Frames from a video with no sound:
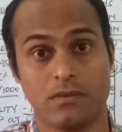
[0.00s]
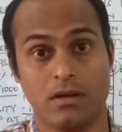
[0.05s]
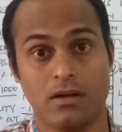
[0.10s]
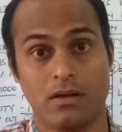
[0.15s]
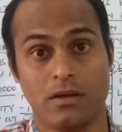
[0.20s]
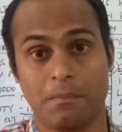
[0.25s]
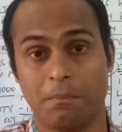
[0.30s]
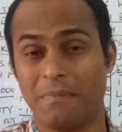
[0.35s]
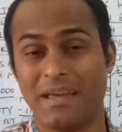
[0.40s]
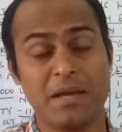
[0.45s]

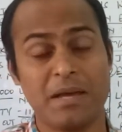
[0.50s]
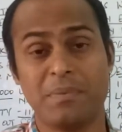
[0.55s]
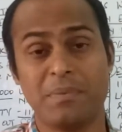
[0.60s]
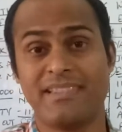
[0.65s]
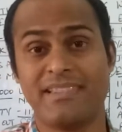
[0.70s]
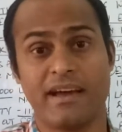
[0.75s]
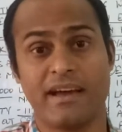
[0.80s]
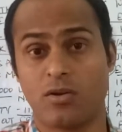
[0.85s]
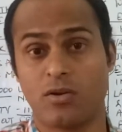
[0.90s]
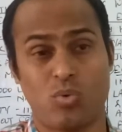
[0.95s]
Maybe
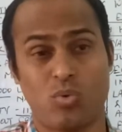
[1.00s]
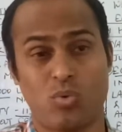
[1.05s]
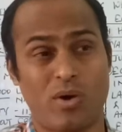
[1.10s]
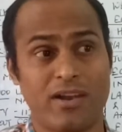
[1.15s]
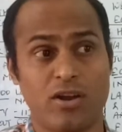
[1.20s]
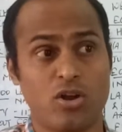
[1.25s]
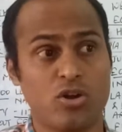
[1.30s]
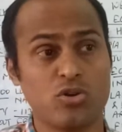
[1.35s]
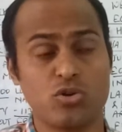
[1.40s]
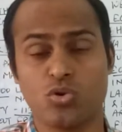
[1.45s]
there one
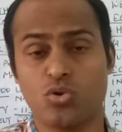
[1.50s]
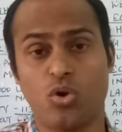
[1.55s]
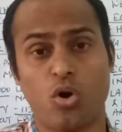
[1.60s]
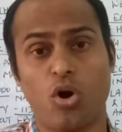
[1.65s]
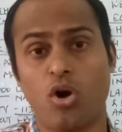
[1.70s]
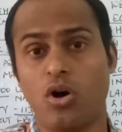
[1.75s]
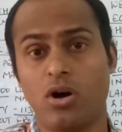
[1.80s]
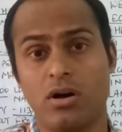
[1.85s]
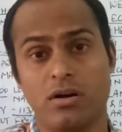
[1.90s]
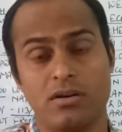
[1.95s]
or two
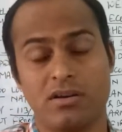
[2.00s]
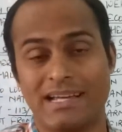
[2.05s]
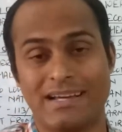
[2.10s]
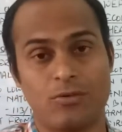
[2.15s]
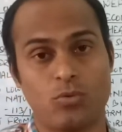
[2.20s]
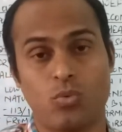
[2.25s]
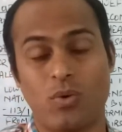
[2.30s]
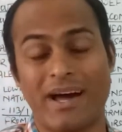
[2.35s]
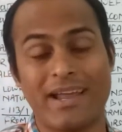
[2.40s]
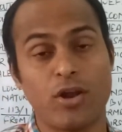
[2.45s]
or
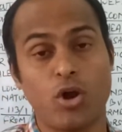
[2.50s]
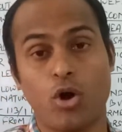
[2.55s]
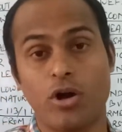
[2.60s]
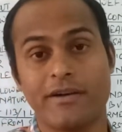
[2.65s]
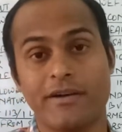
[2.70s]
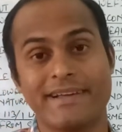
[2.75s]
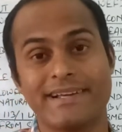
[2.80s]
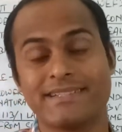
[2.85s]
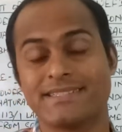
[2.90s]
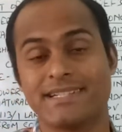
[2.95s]
one odd
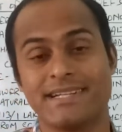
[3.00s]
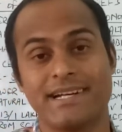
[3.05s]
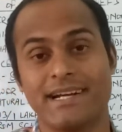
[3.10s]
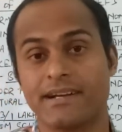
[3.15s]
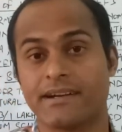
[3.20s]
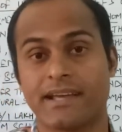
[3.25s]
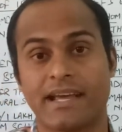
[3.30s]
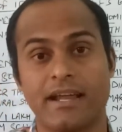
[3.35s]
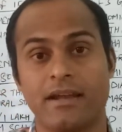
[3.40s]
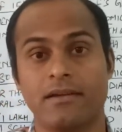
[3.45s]
incident
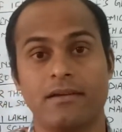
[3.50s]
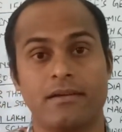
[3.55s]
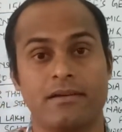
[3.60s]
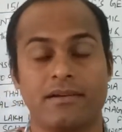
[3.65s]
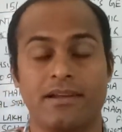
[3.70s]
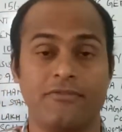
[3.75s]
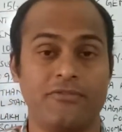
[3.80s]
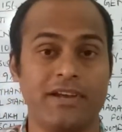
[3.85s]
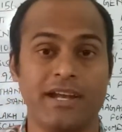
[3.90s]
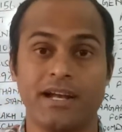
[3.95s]
can
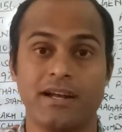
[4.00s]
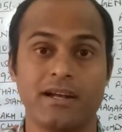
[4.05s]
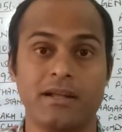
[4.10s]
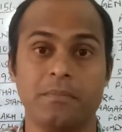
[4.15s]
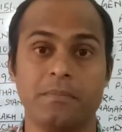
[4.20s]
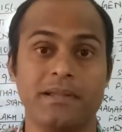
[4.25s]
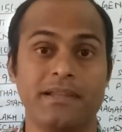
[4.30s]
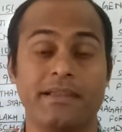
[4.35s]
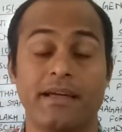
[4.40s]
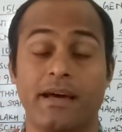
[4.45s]
definitely be
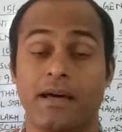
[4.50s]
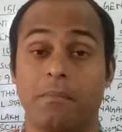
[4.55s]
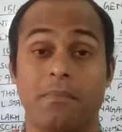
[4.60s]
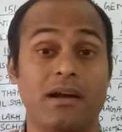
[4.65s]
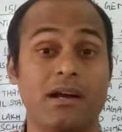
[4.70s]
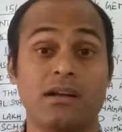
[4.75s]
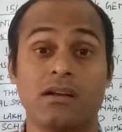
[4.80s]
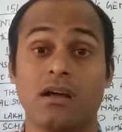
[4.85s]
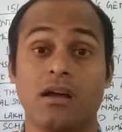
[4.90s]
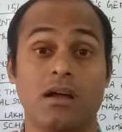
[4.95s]
there,
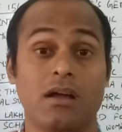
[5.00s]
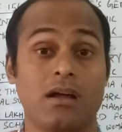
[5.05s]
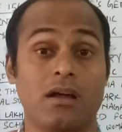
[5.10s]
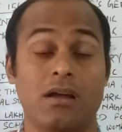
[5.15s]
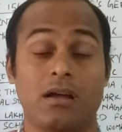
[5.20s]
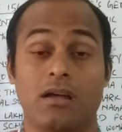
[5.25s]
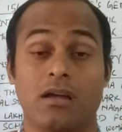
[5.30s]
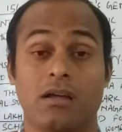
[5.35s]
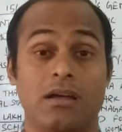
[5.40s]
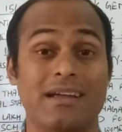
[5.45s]
but
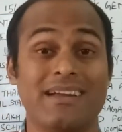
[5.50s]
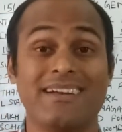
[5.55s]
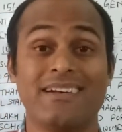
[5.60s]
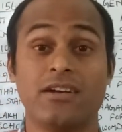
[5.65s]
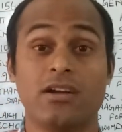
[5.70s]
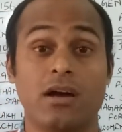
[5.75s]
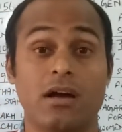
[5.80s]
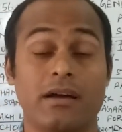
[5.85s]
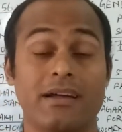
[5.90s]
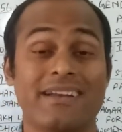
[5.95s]

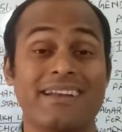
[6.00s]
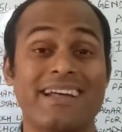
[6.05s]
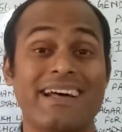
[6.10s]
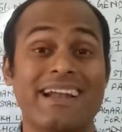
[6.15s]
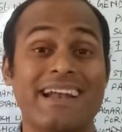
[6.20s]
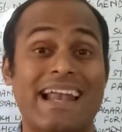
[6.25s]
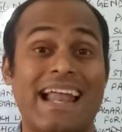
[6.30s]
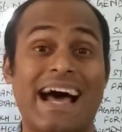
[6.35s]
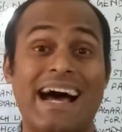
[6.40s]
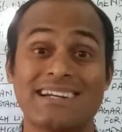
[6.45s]
in a
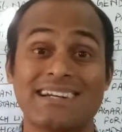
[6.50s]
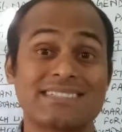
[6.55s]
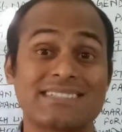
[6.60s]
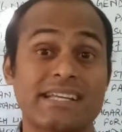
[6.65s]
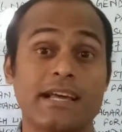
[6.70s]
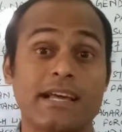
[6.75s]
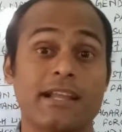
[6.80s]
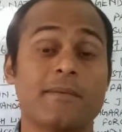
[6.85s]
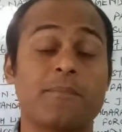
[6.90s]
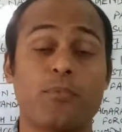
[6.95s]
large
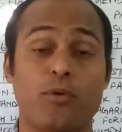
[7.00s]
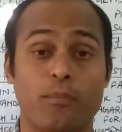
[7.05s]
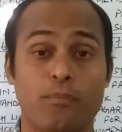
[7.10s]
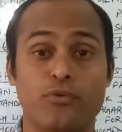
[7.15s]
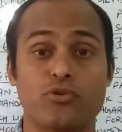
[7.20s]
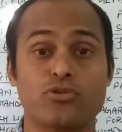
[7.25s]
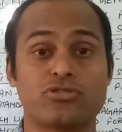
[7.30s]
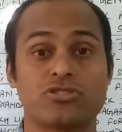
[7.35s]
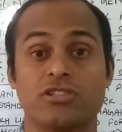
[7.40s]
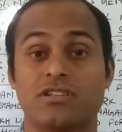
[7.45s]
scale
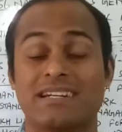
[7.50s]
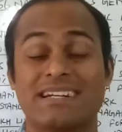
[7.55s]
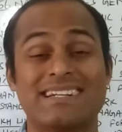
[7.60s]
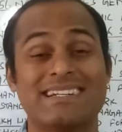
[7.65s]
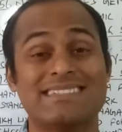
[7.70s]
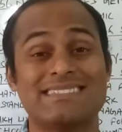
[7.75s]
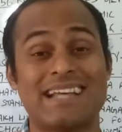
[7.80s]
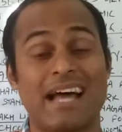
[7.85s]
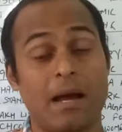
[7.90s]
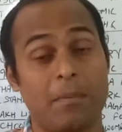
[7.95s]
proportion it is
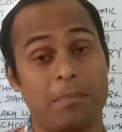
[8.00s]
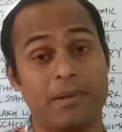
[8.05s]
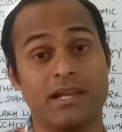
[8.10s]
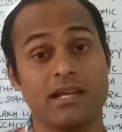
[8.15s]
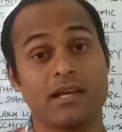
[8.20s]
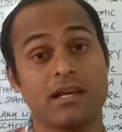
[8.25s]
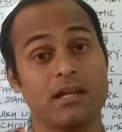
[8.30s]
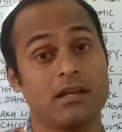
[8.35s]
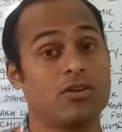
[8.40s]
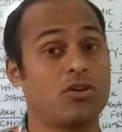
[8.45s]
happening
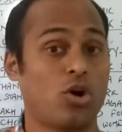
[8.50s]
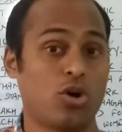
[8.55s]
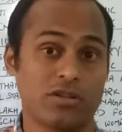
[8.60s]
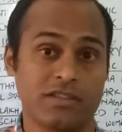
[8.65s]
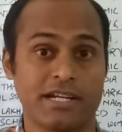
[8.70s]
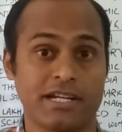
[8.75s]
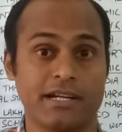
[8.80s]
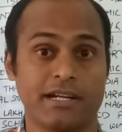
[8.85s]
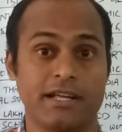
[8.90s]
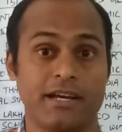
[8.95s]
in North
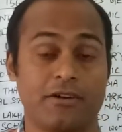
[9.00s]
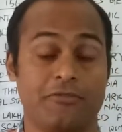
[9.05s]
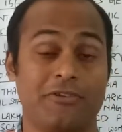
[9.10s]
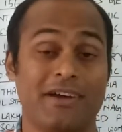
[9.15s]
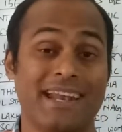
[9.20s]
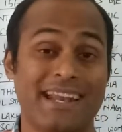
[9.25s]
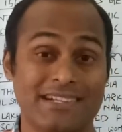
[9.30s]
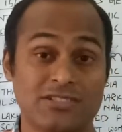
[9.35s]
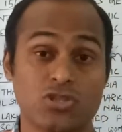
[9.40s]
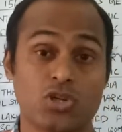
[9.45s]
India, where
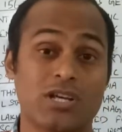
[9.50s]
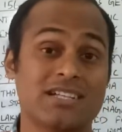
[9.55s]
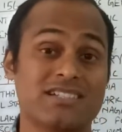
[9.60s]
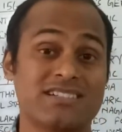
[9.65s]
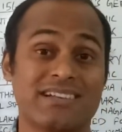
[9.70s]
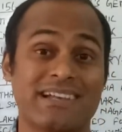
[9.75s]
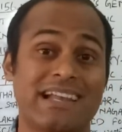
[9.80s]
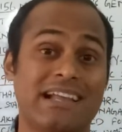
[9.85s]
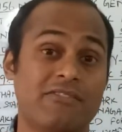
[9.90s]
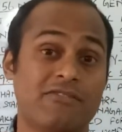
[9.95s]
education
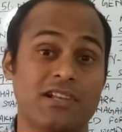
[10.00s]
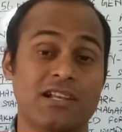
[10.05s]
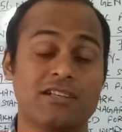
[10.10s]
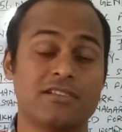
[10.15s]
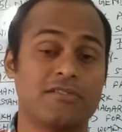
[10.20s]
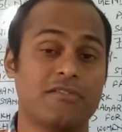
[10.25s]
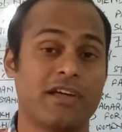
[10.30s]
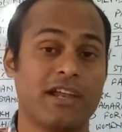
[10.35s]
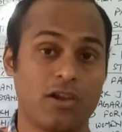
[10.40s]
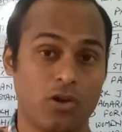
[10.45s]
level is
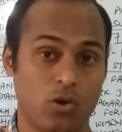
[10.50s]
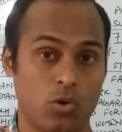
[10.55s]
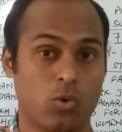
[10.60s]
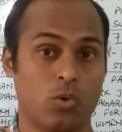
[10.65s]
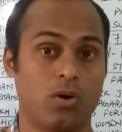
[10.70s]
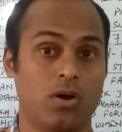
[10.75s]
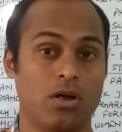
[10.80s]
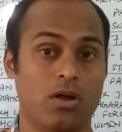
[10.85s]
very low.